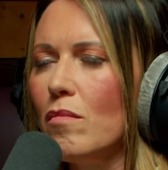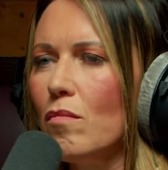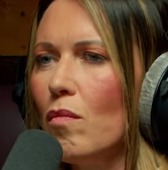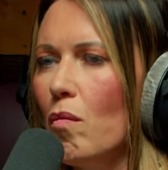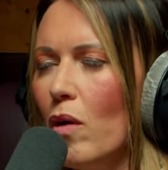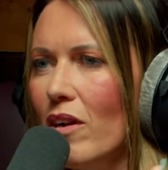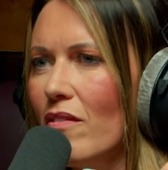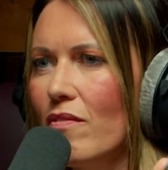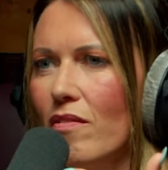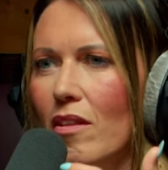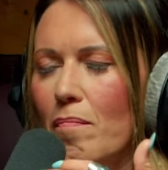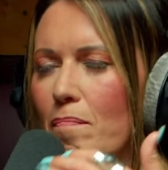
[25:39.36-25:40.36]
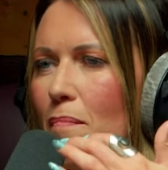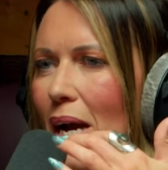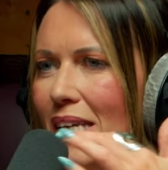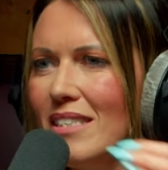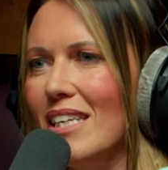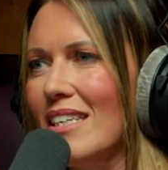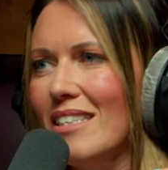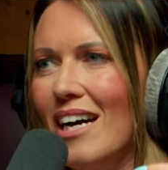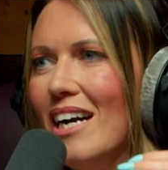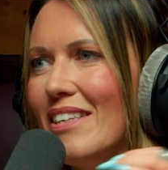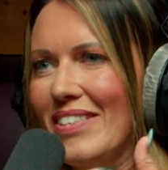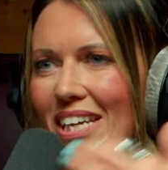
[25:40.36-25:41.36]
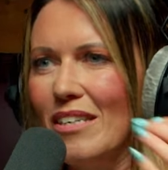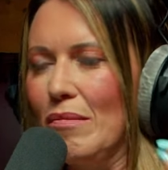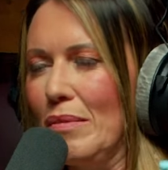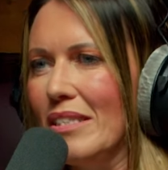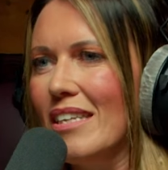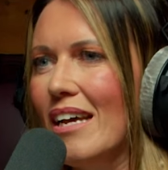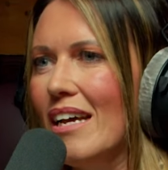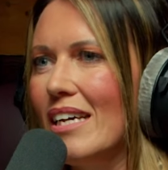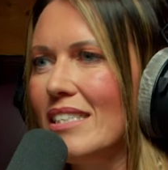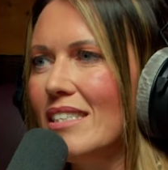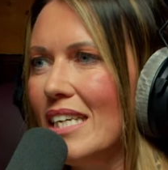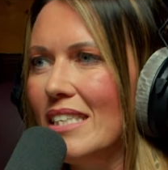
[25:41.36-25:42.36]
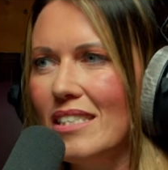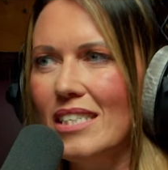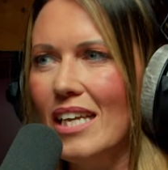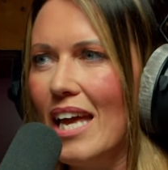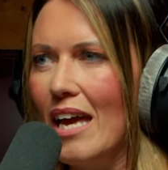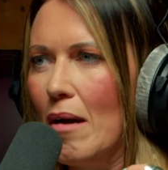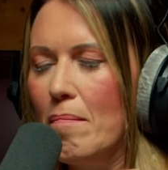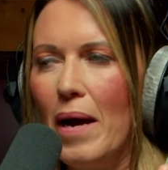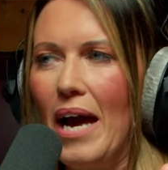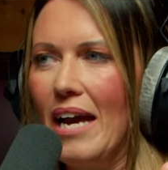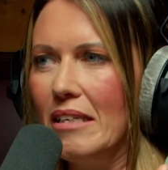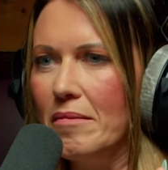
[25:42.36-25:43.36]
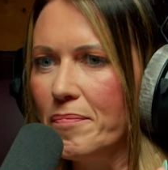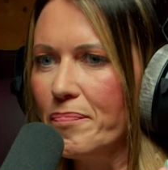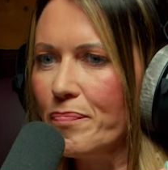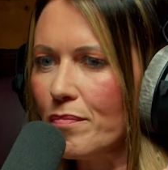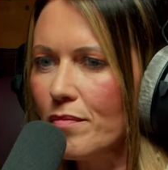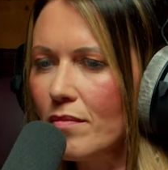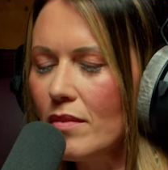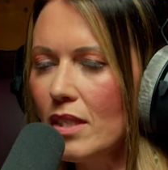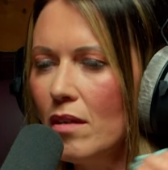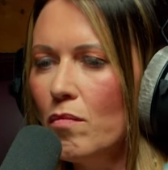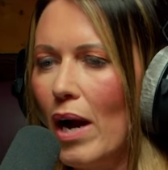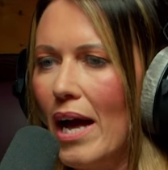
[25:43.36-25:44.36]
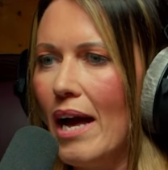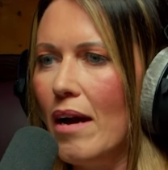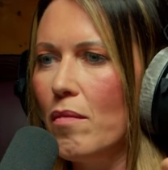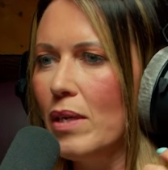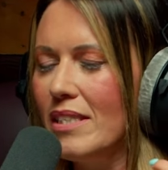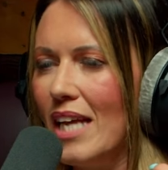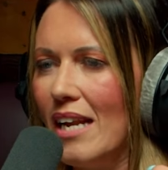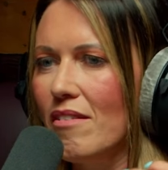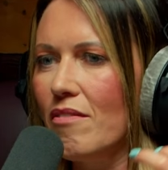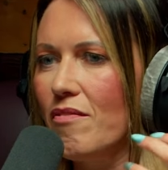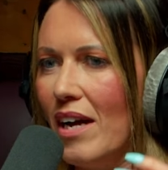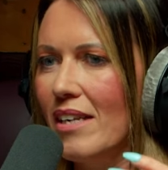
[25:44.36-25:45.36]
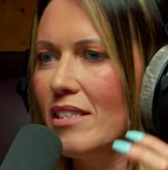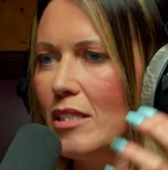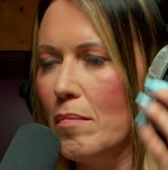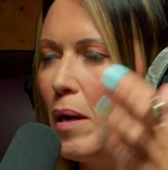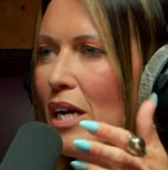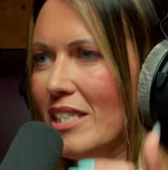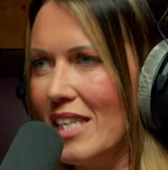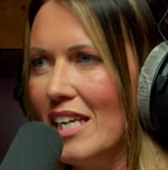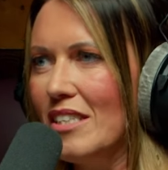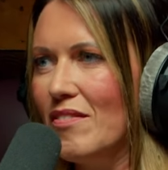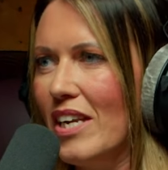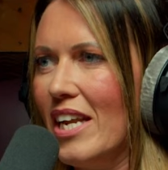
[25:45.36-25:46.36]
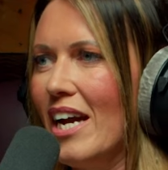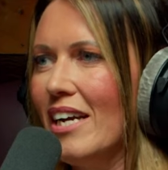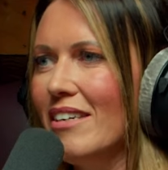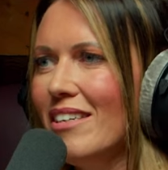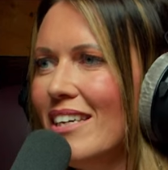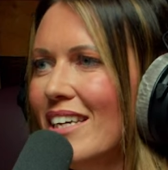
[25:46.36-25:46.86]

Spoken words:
One of the best things I did was a season ticket campaign where we sent fans a personalised video.